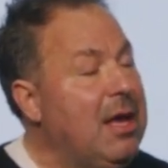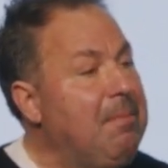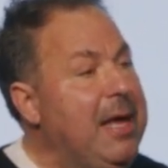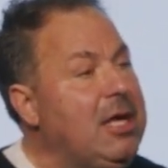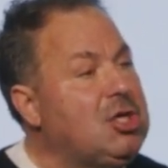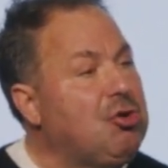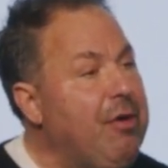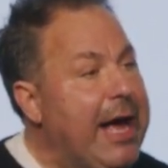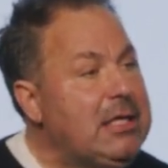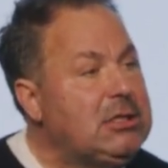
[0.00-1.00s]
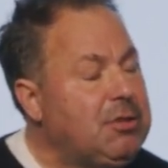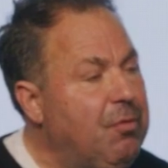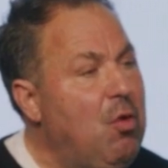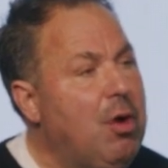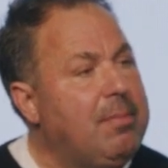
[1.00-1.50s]
being
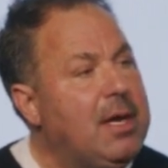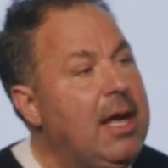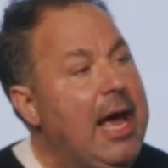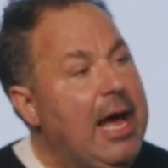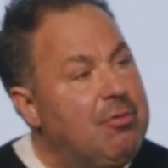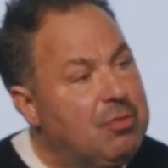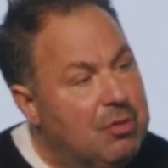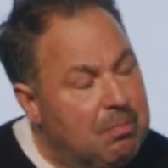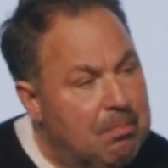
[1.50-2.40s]
transformed, and the,